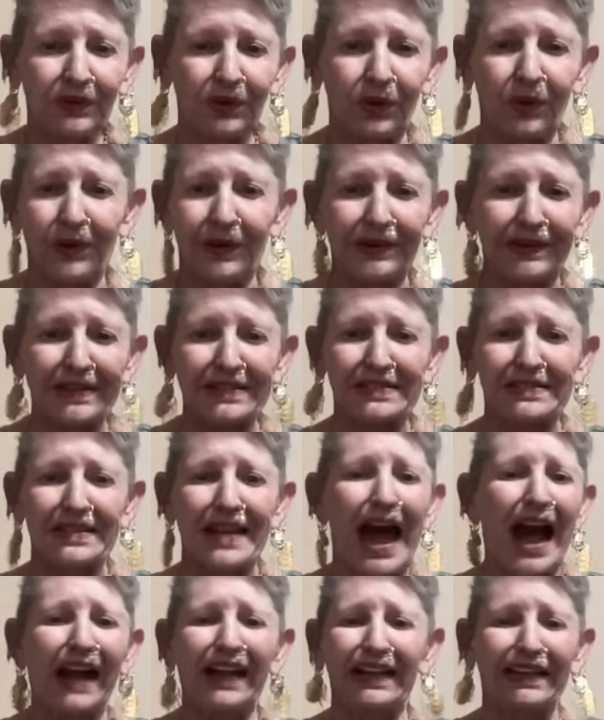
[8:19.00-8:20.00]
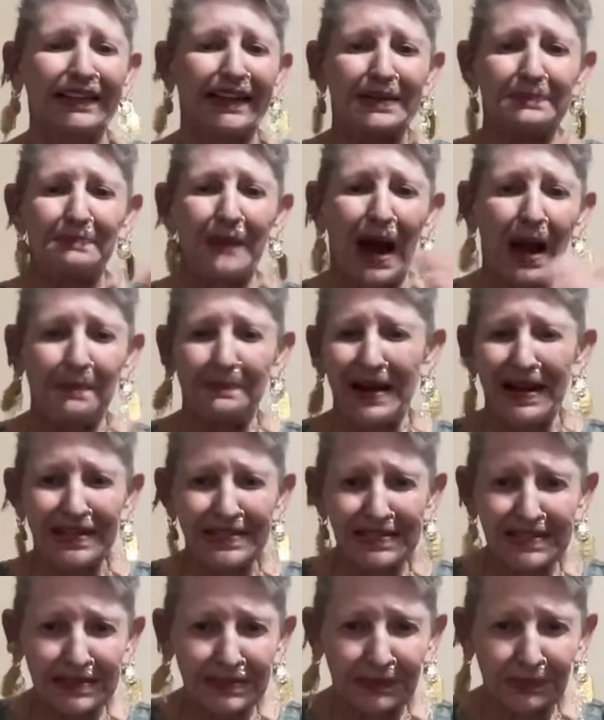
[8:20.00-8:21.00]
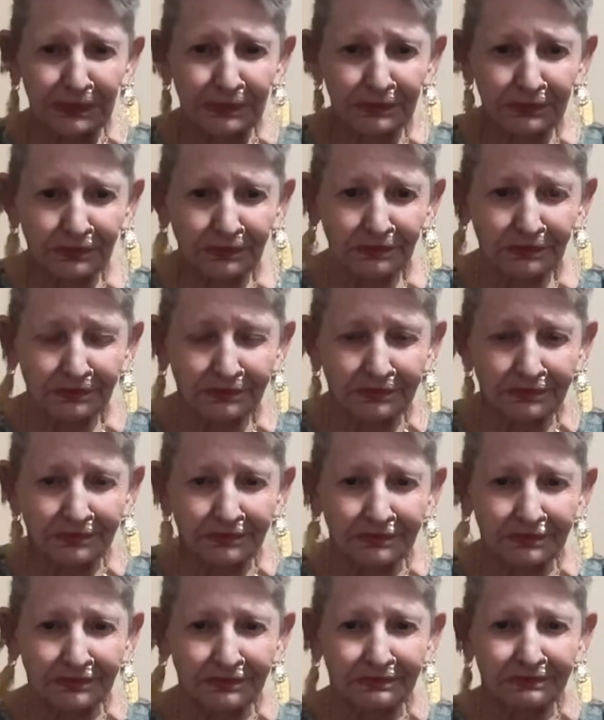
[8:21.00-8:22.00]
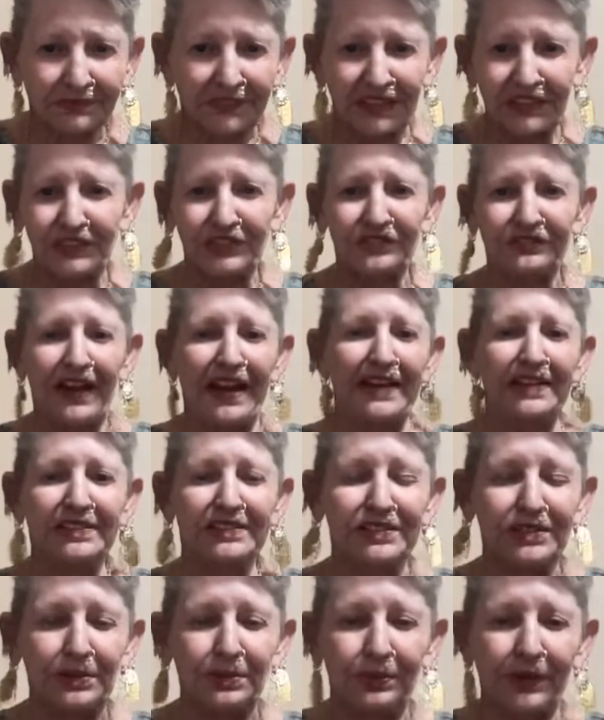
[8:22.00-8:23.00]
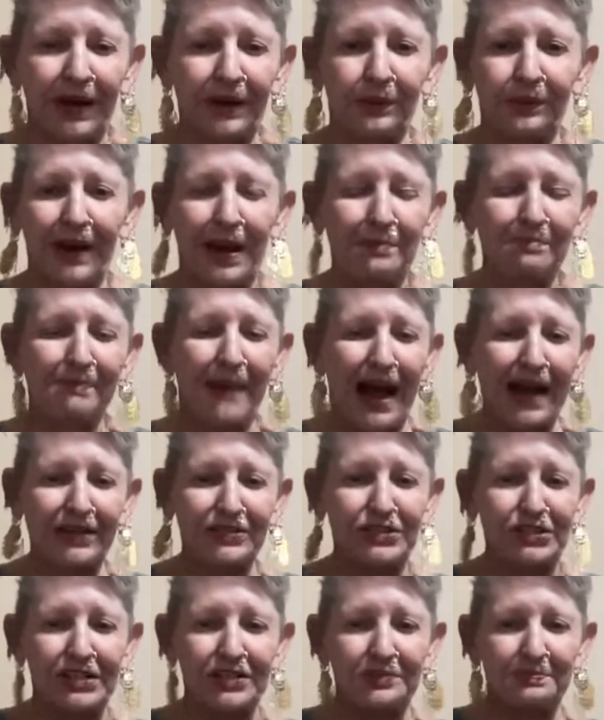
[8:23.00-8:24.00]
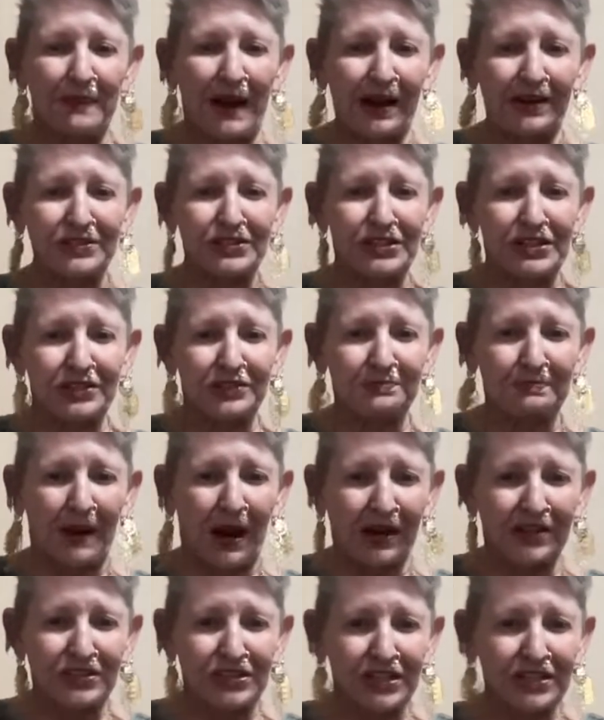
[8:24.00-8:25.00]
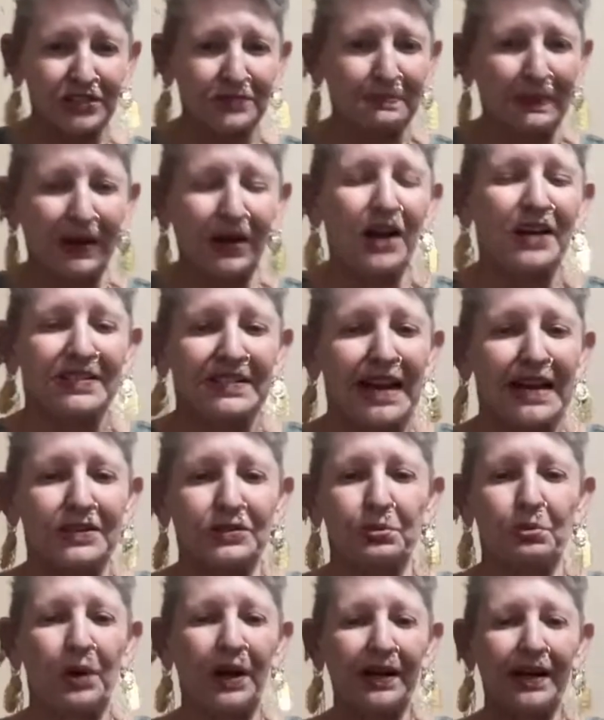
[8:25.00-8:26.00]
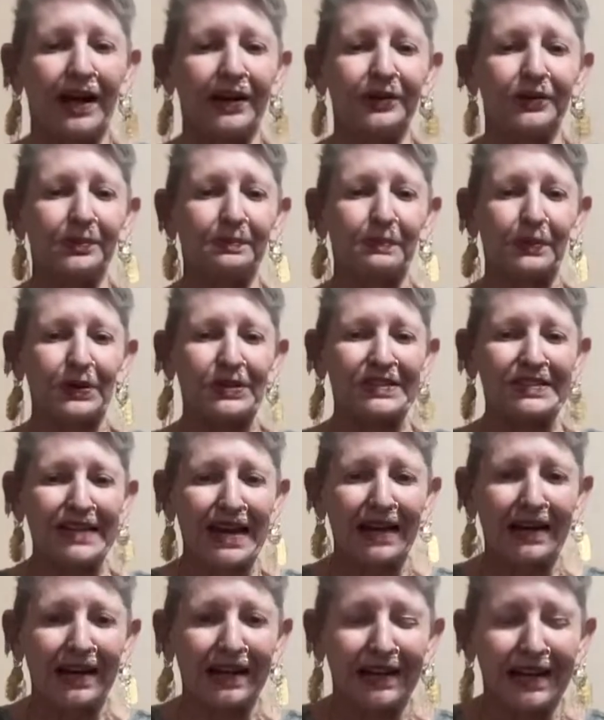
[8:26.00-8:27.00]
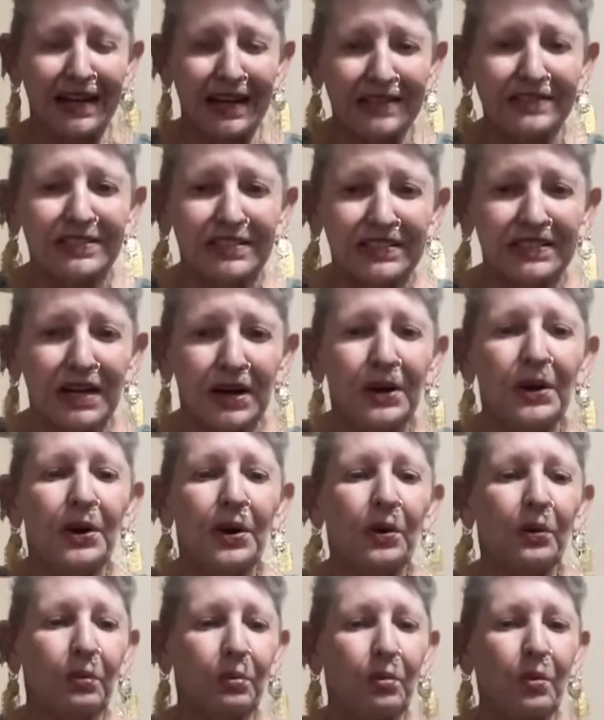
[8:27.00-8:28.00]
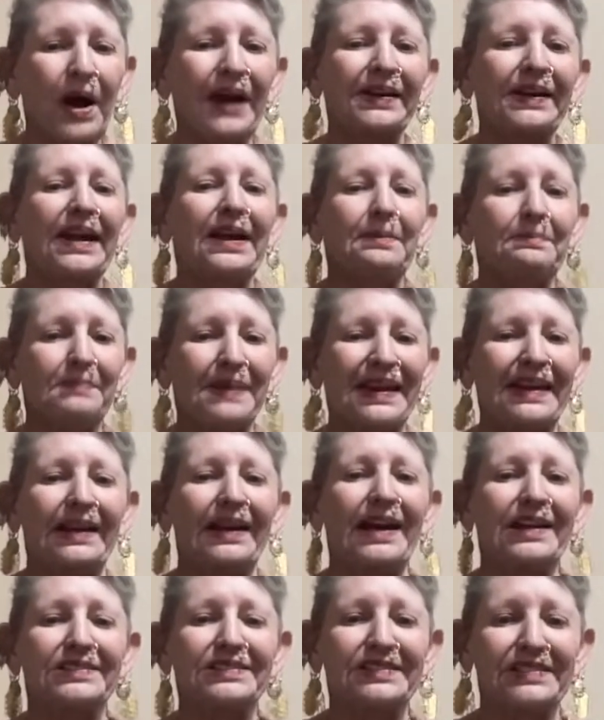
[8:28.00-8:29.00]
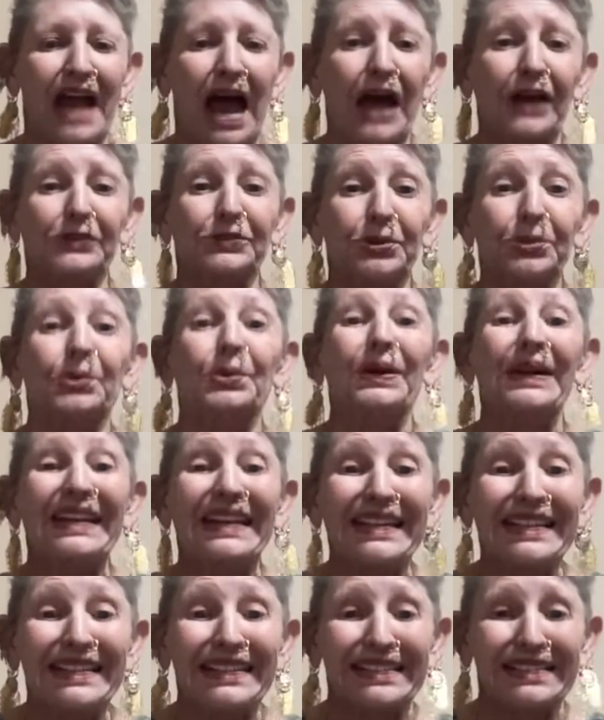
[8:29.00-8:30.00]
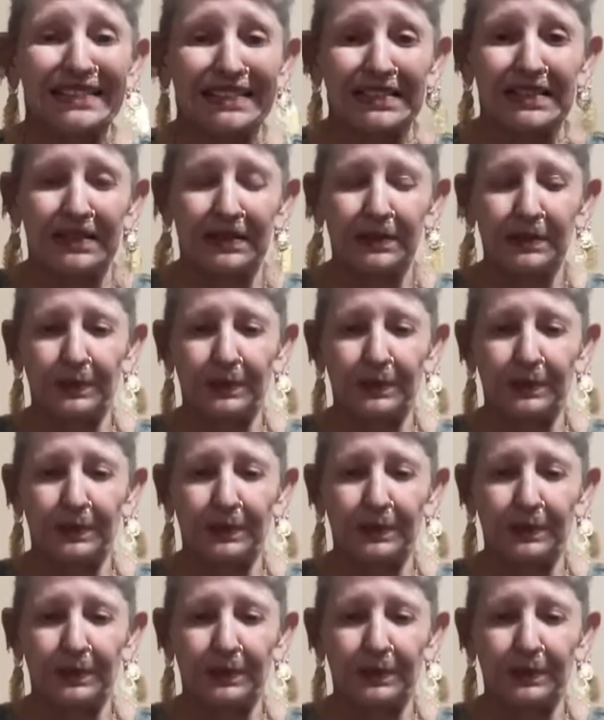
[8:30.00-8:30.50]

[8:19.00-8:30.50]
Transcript: Or these Nakali babas these fakes that run around bakshish, bakshish, bakshish, because that's 100% against what being a sadhu is.